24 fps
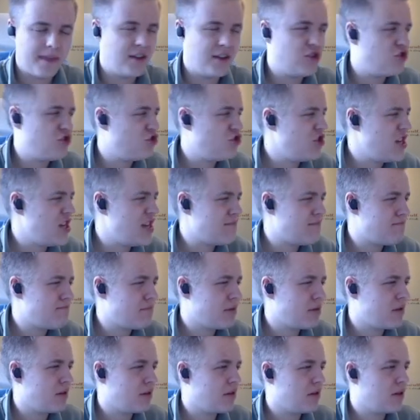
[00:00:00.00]
Sheep.
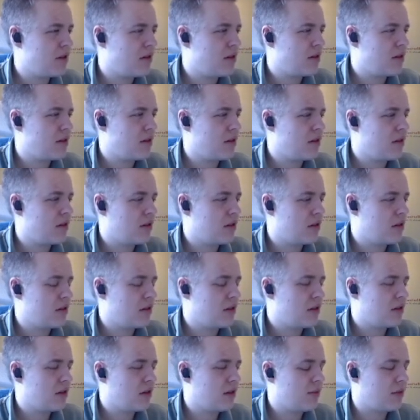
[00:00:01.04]

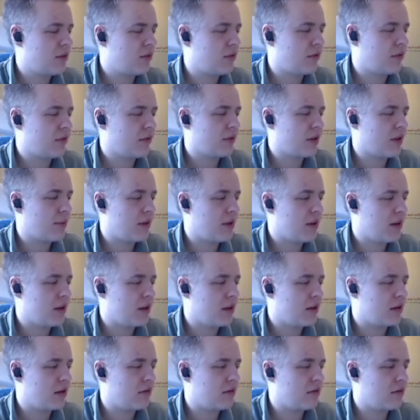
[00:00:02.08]
I mean, dreams could
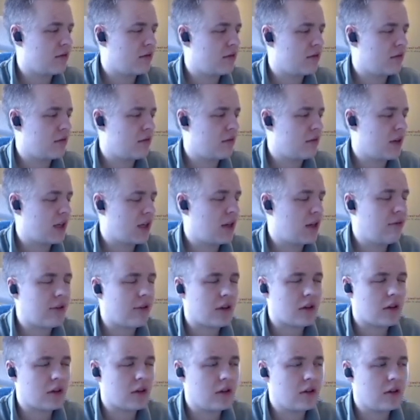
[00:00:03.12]
be
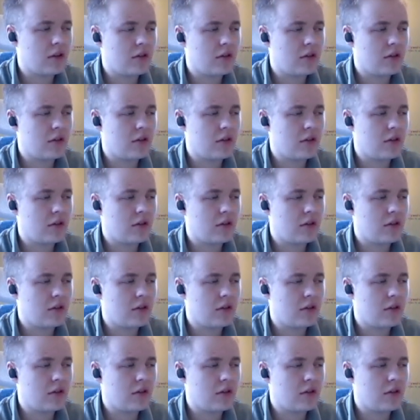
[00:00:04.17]
anything.